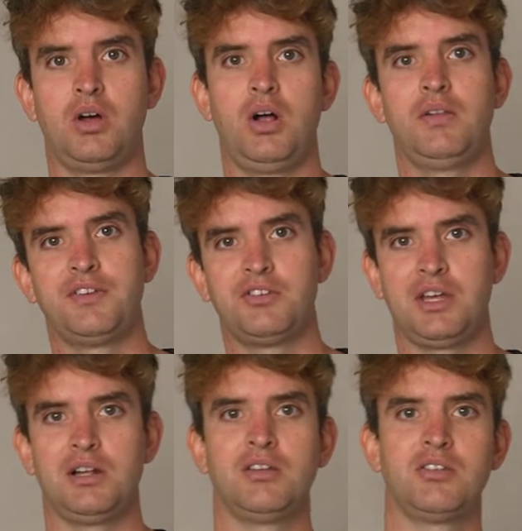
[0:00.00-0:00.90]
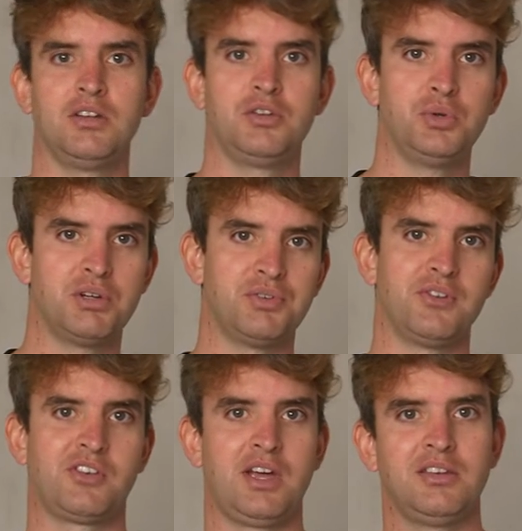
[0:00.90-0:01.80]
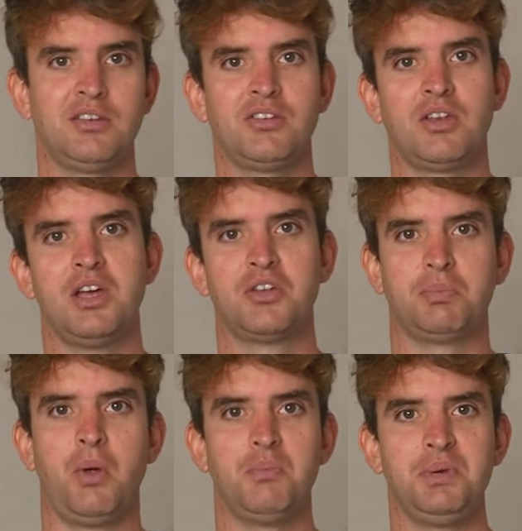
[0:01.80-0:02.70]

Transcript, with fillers: all the saddles in two different sizes, small